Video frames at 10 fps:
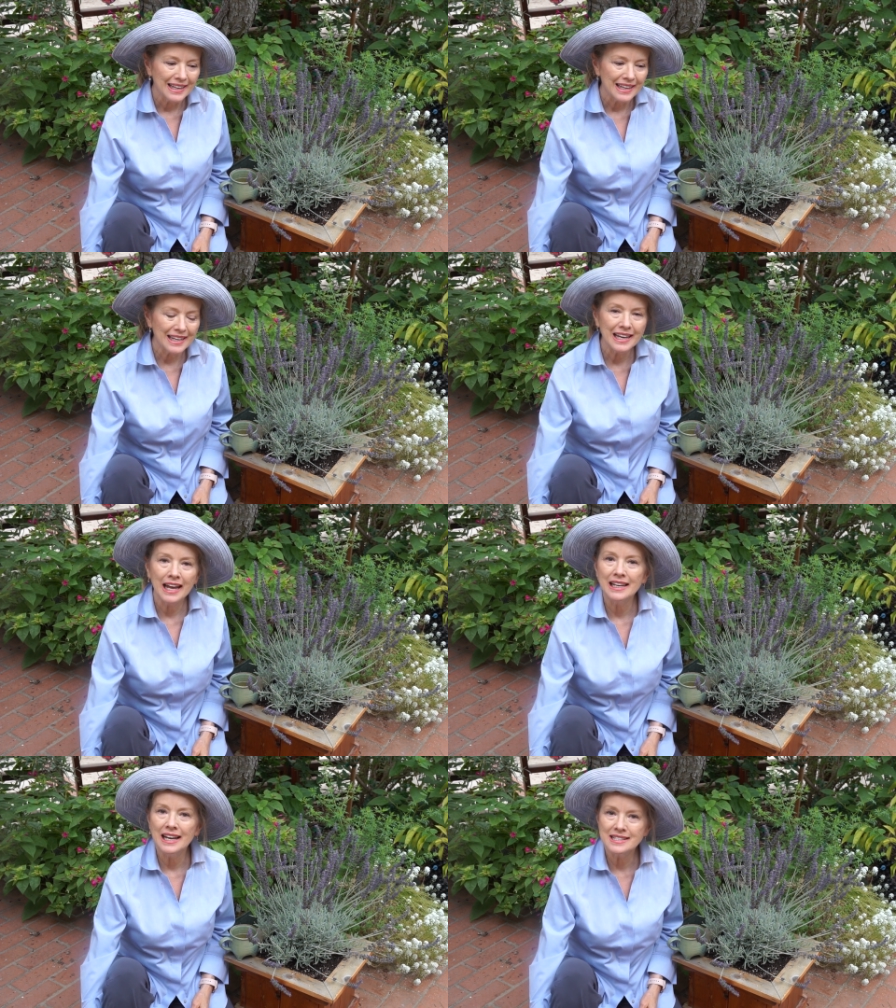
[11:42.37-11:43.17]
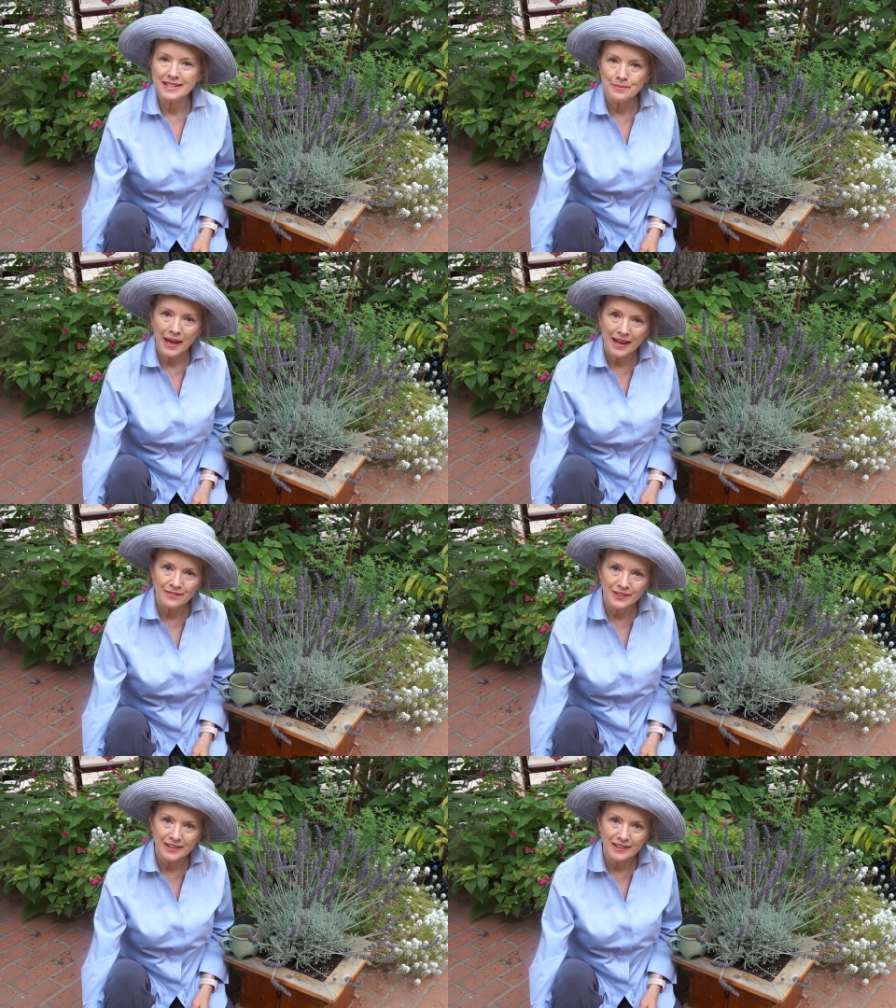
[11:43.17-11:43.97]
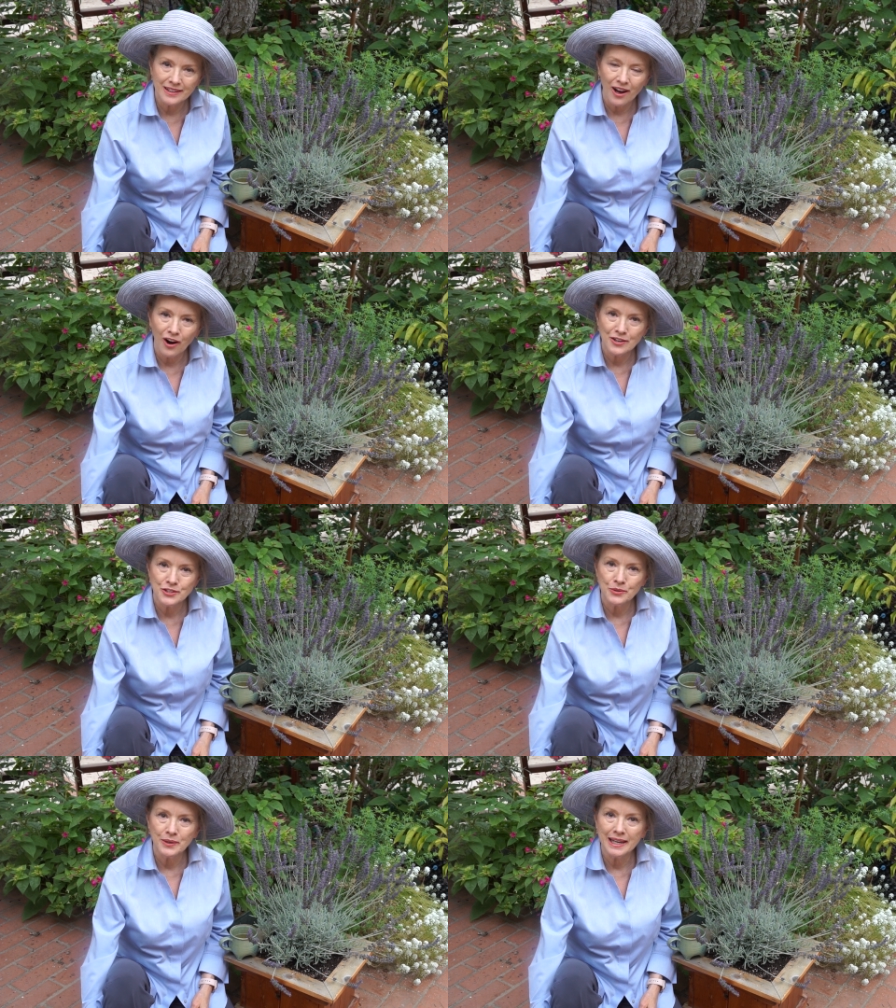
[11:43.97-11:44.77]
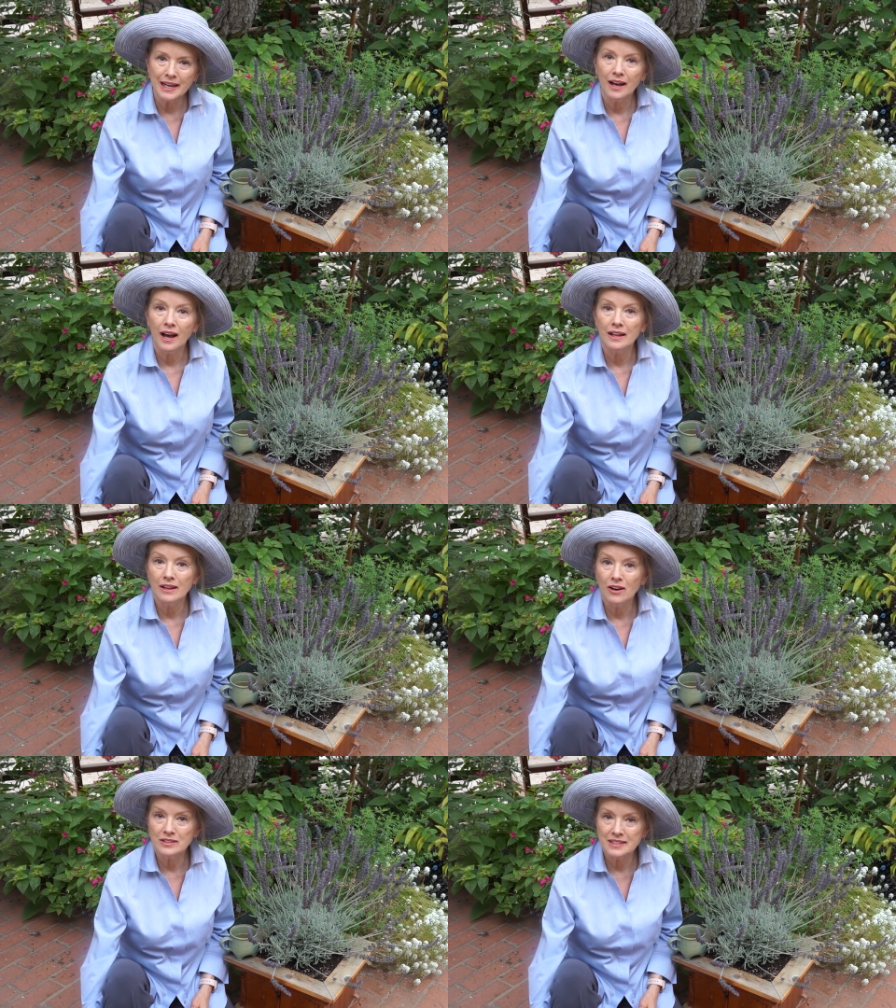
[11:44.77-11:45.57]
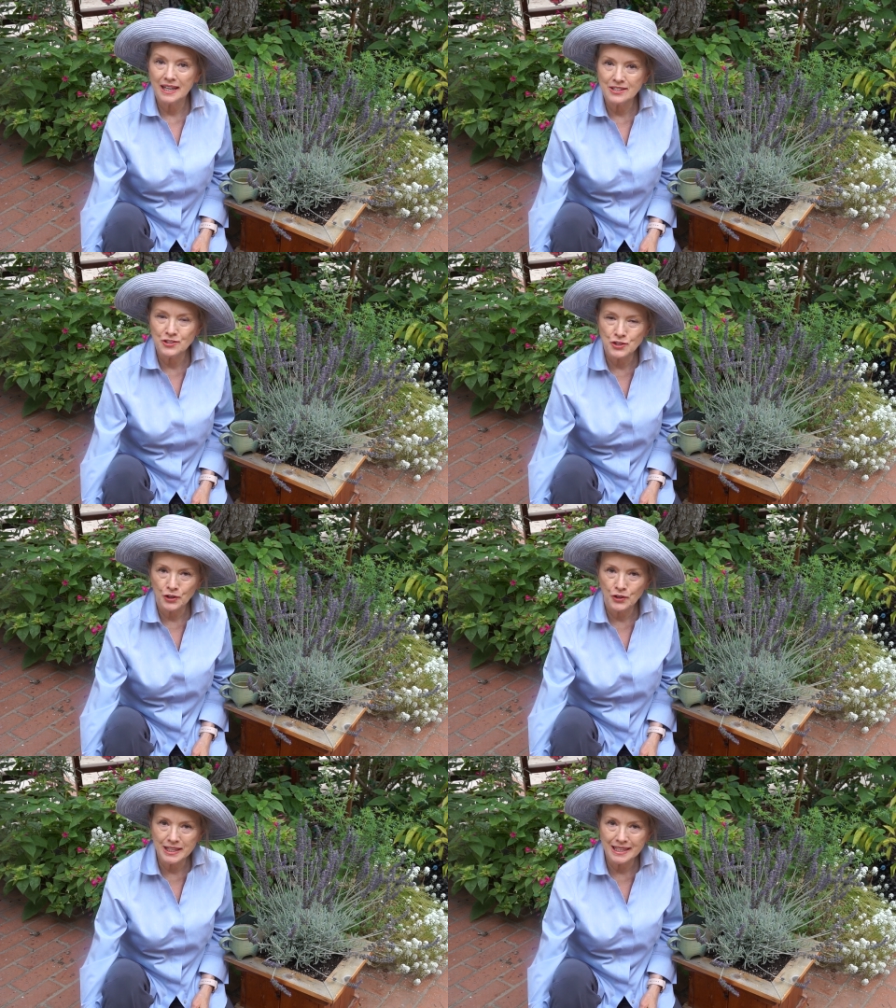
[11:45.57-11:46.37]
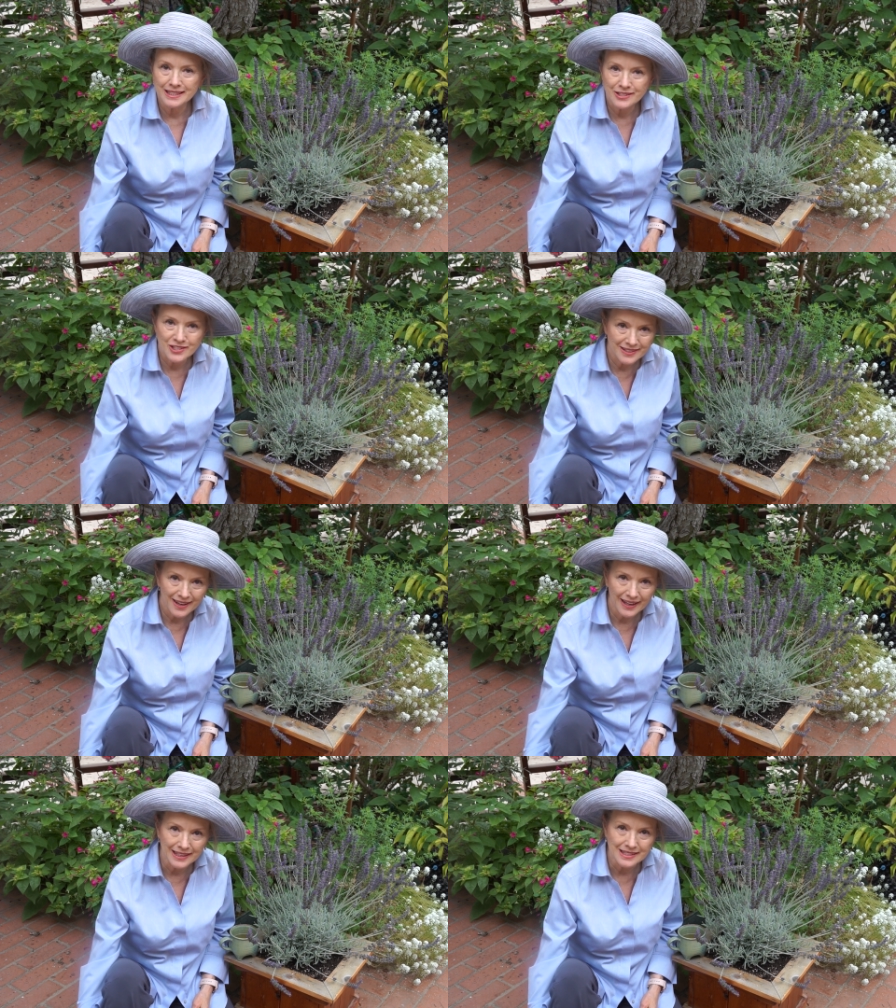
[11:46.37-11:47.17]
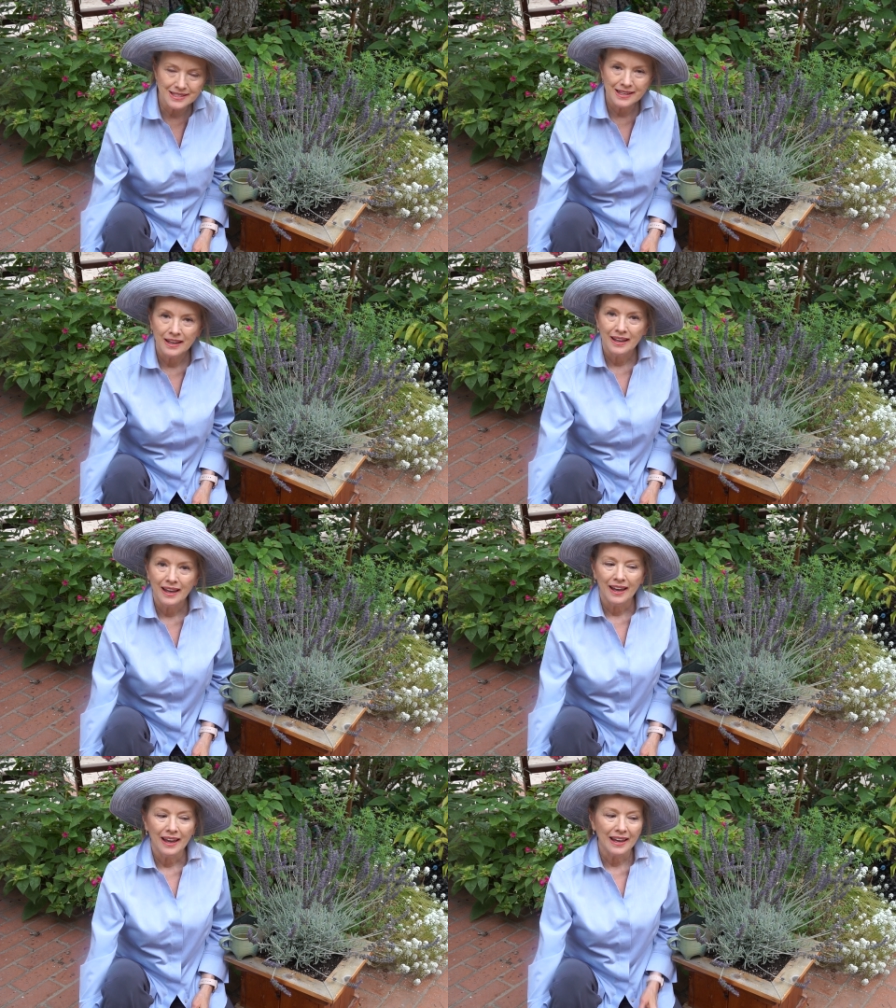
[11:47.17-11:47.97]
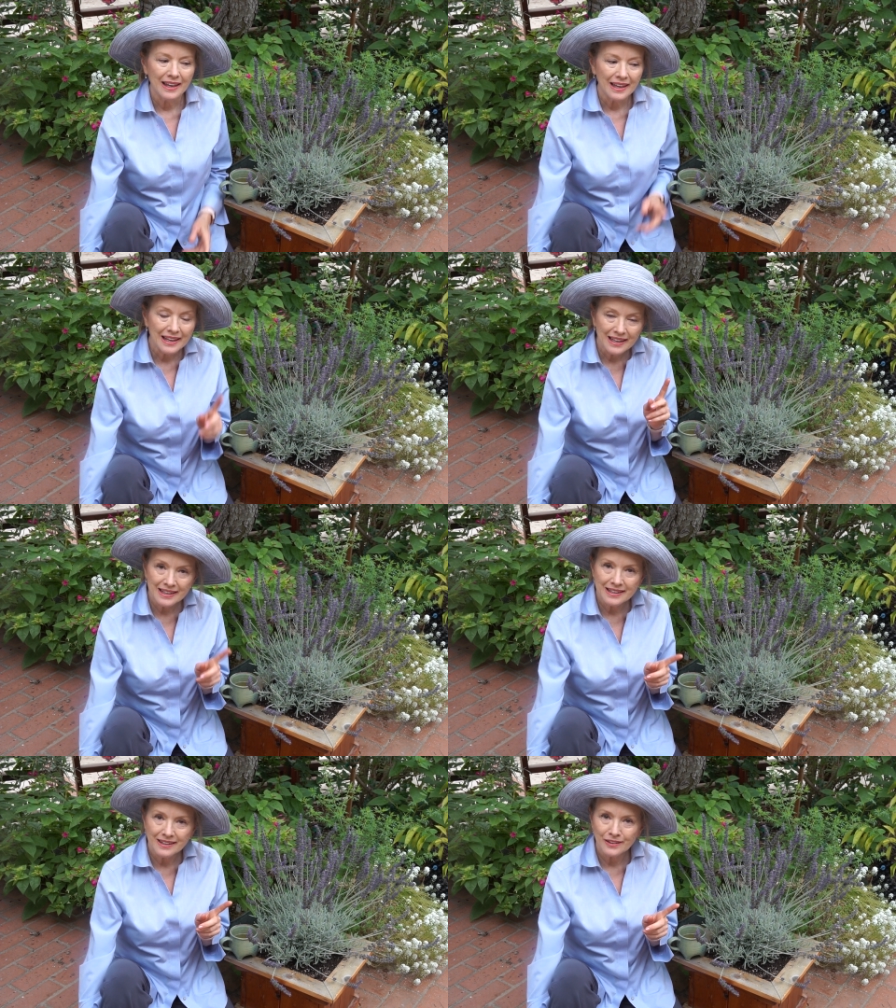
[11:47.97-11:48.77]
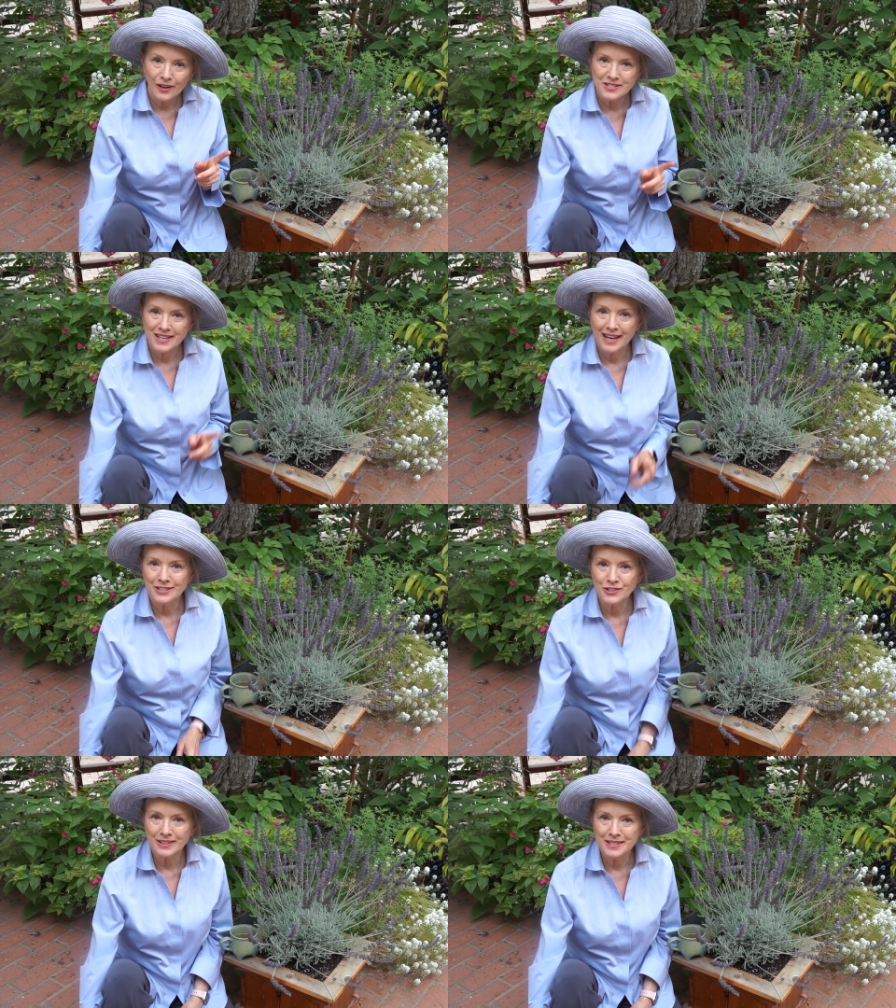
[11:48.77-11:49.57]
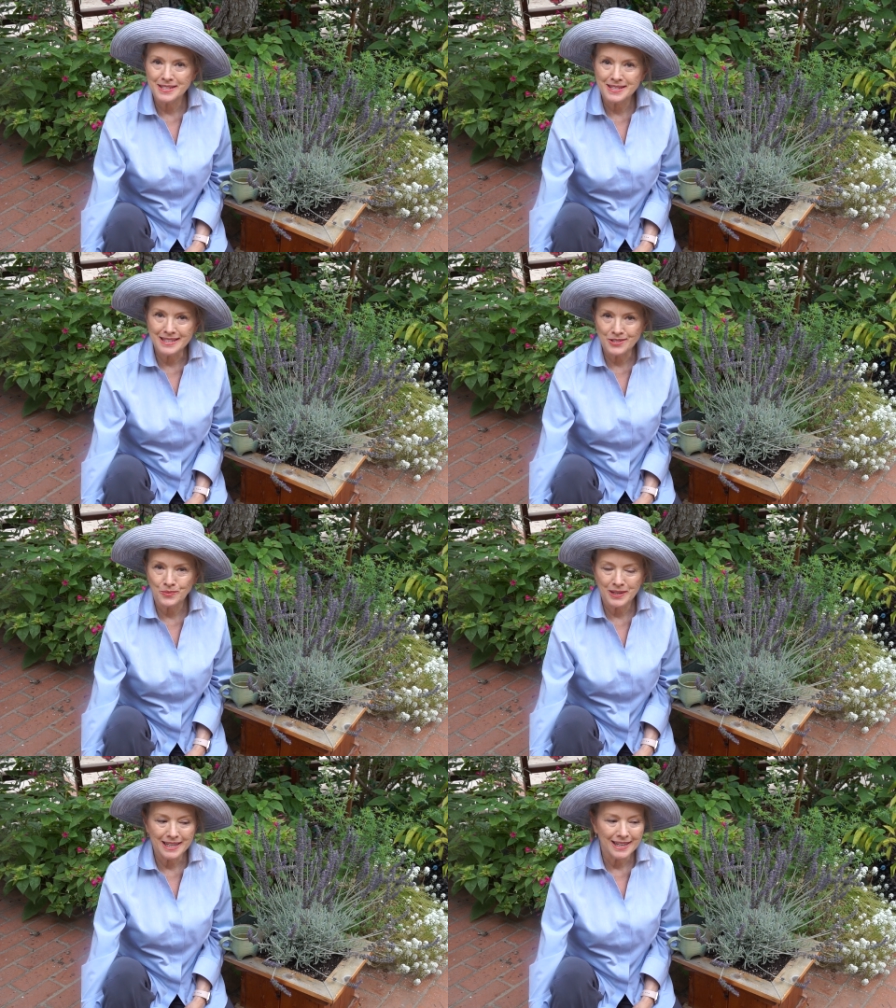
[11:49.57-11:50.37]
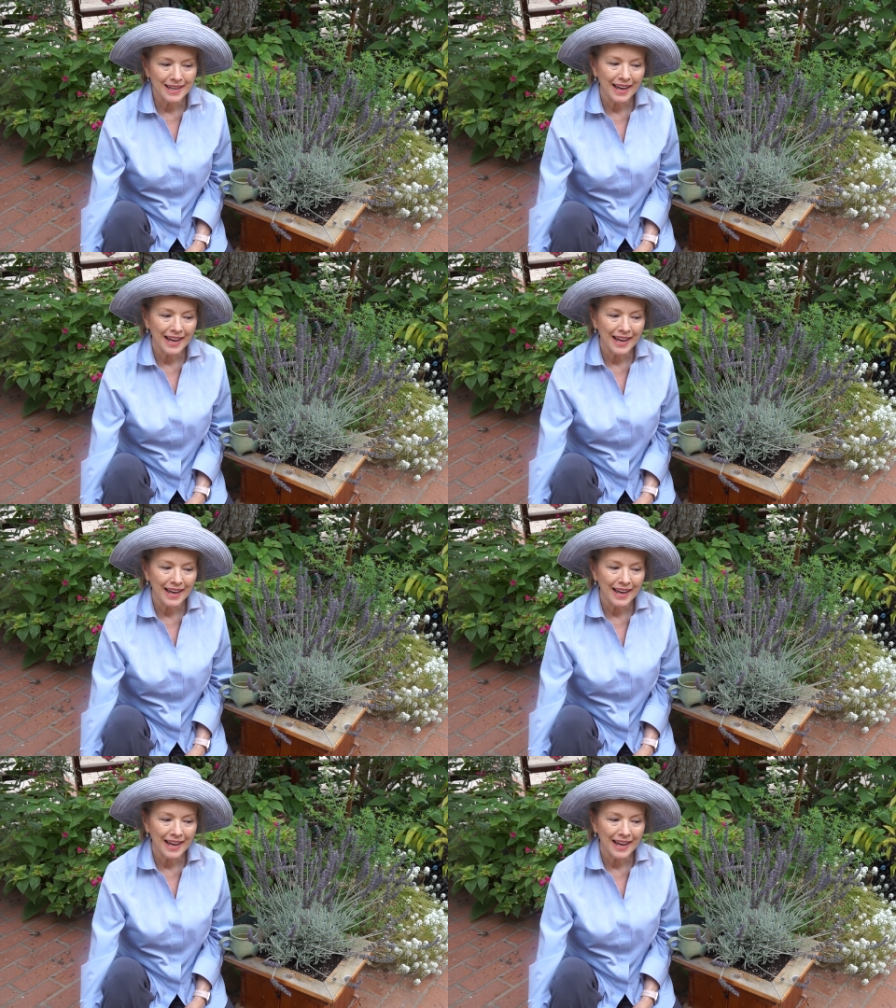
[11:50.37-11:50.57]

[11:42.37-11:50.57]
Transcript: he and Lesley Manville are doing a long day's journey into night in Los Angeles this week.